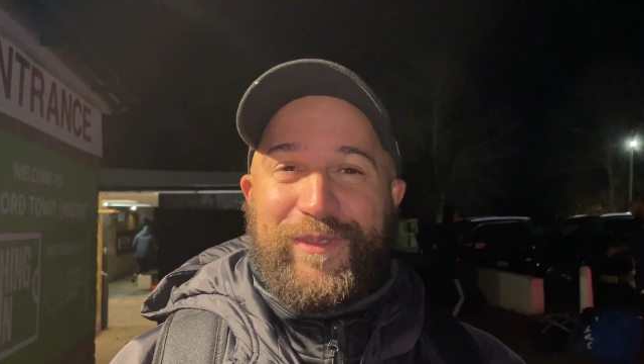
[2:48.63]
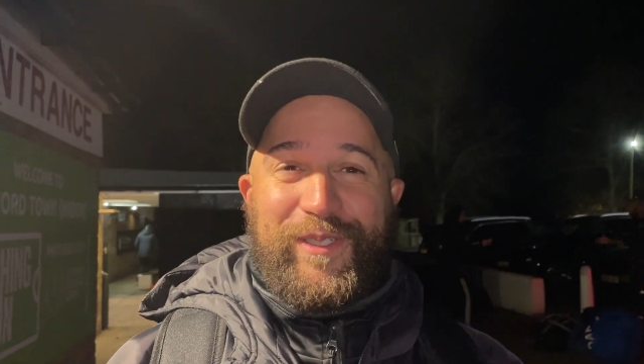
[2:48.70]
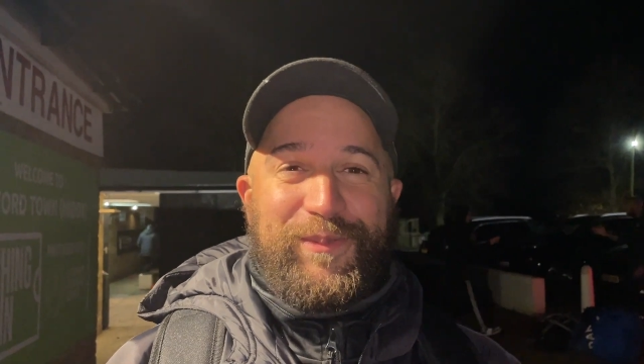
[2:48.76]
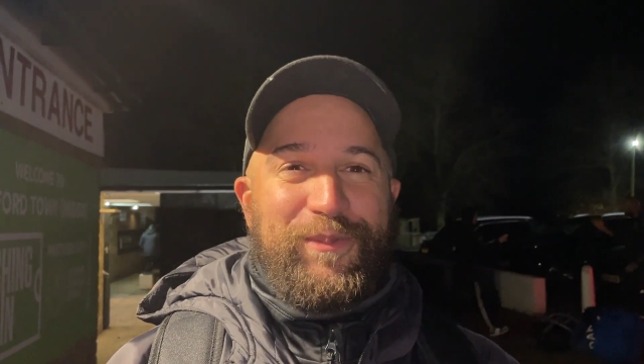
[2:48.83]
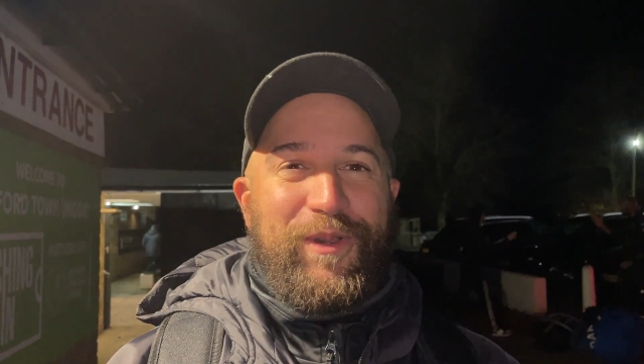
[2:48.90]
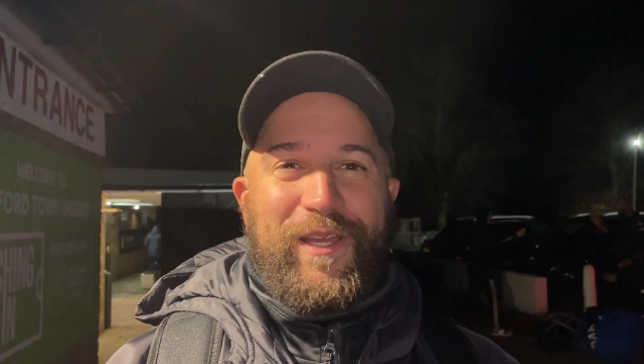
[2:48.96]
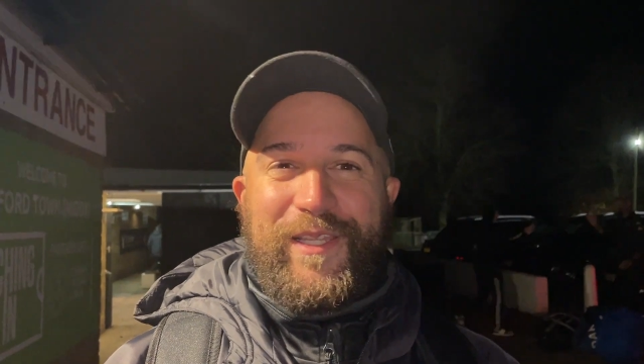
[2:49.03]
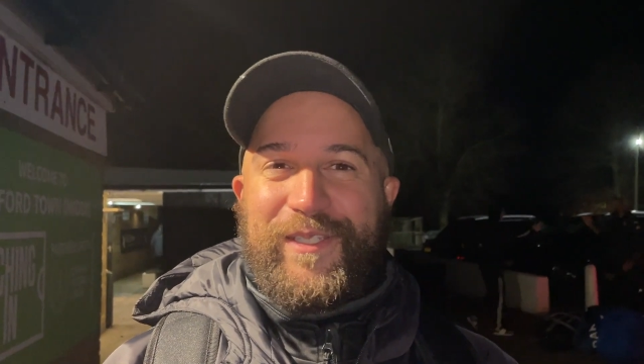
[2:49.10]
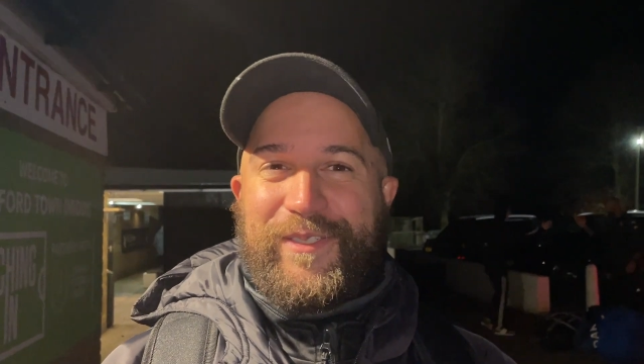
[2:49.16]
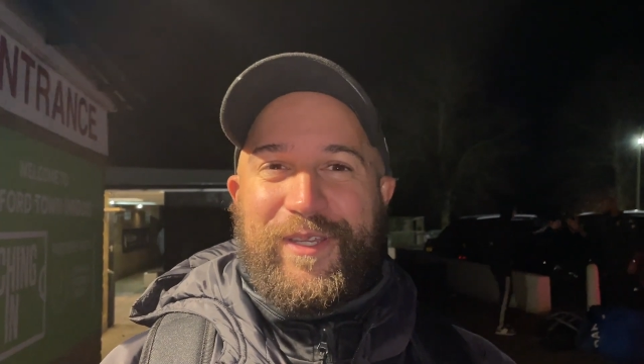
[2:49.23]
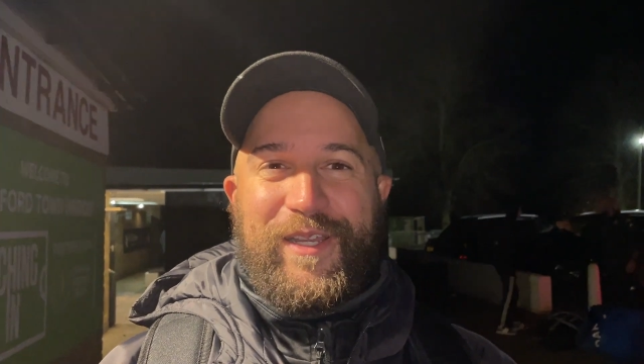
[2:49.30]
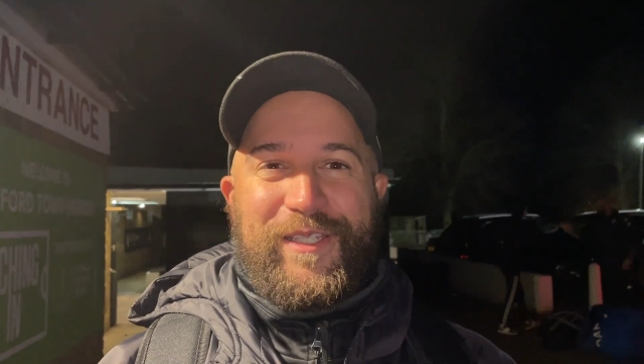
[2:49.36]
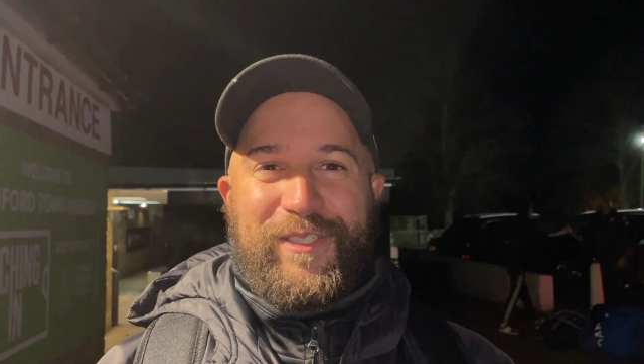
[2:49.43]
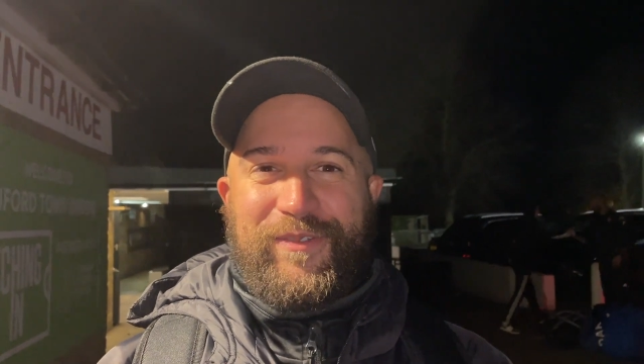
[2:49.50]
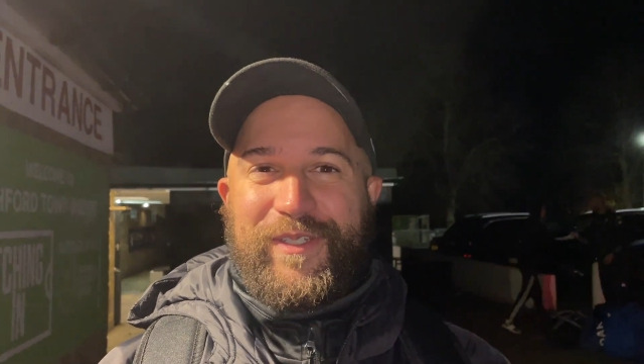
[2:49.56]
it's why these
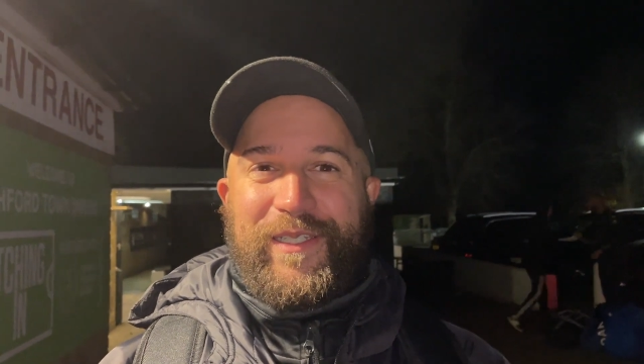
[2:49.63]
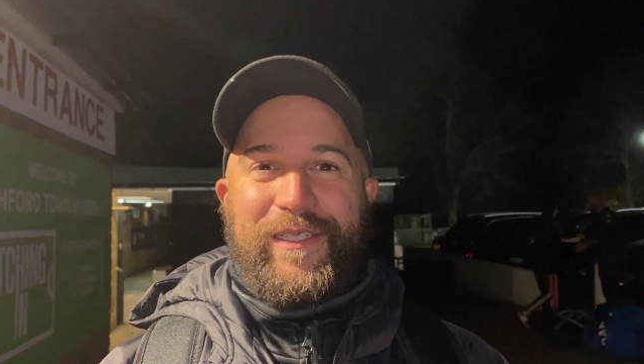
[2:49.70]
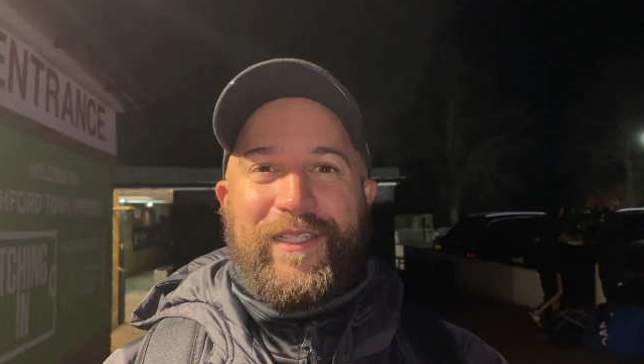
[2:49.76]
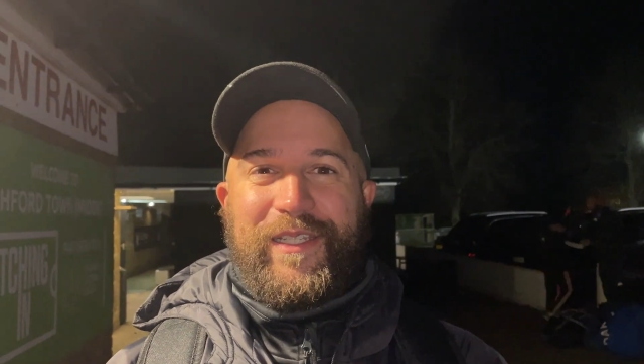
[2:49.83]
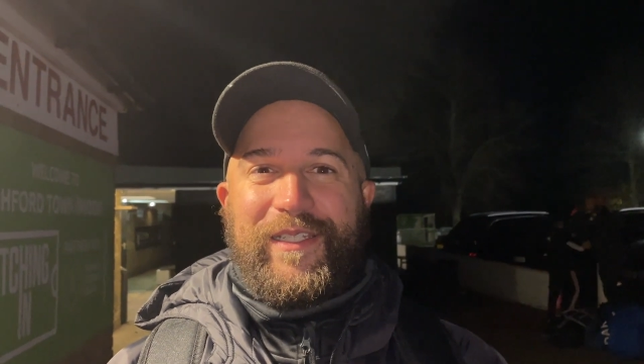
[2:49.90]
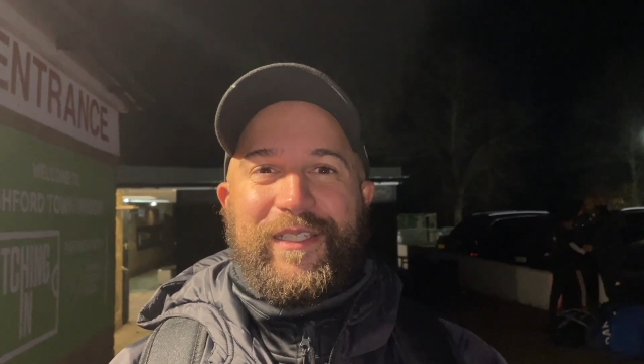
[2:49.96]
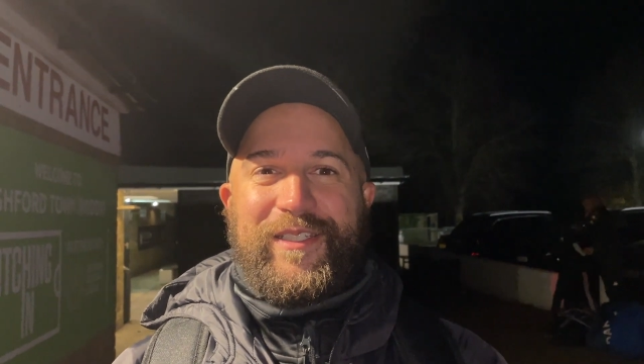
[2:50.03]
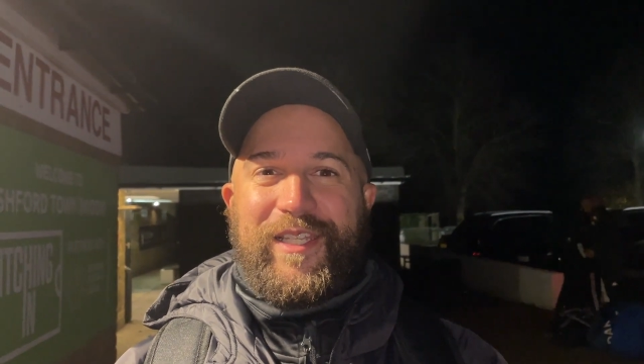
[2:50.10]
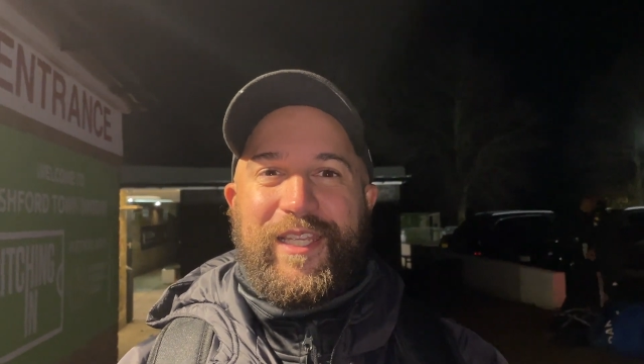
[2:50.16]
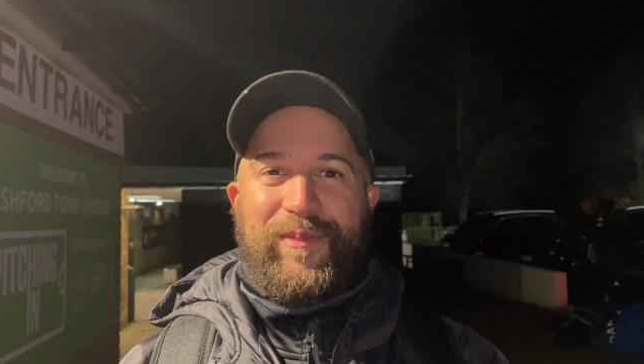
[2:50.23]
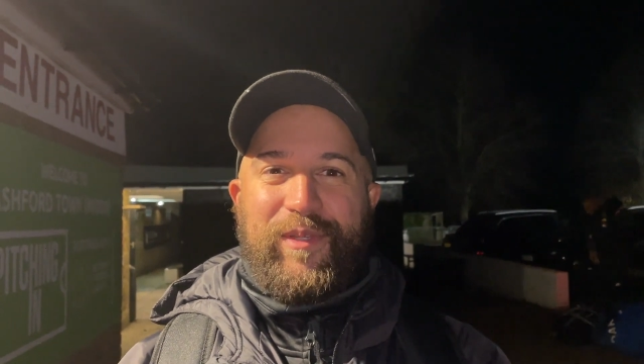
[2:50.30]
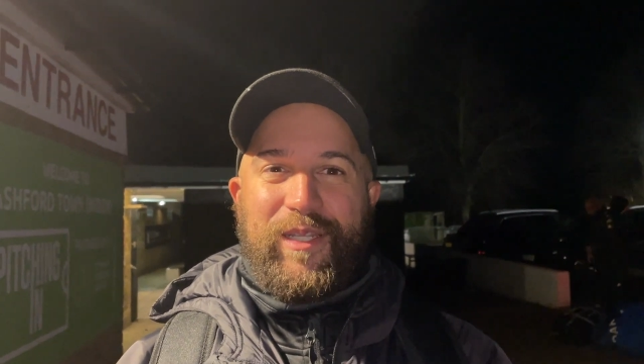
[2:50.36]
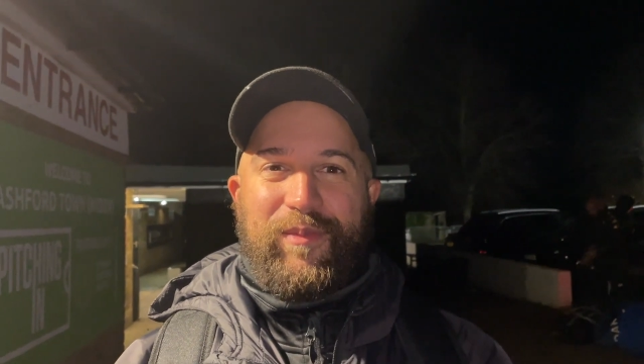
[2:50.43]
guys are in the team